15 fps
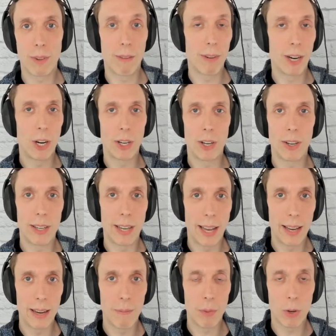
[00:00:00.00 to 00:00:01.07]
a very good
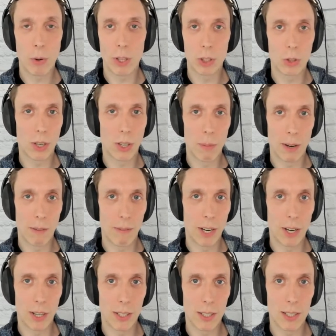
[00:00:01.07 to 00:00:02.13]
day or they're showing up in a
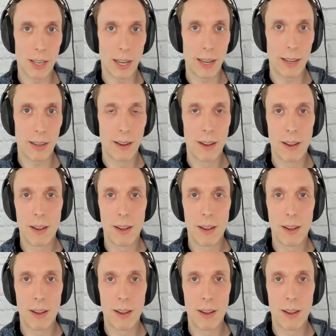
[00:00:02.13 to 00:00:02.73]
very good state,